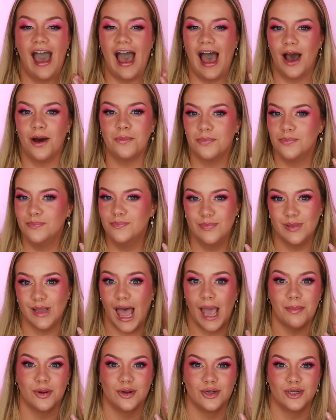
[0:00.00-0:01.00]
I'm
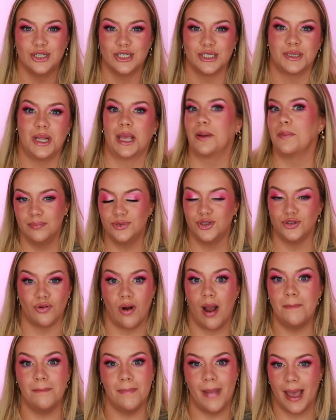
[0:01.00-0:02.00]
liable to just like
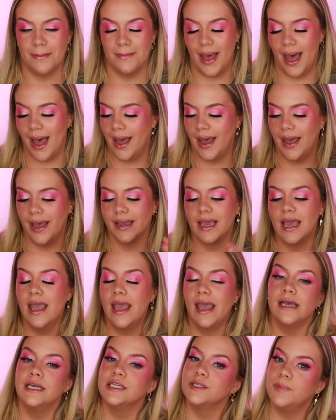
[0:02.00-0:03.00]
drop my bag,
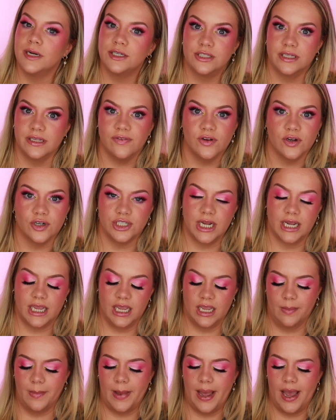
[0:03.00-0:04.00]
especially if you're
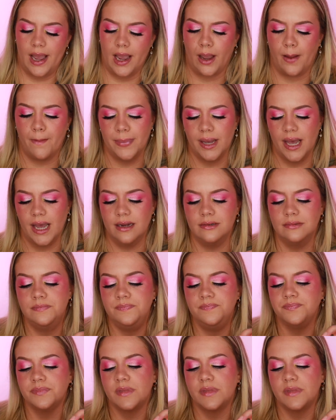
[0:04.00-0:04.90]
checking a bag, but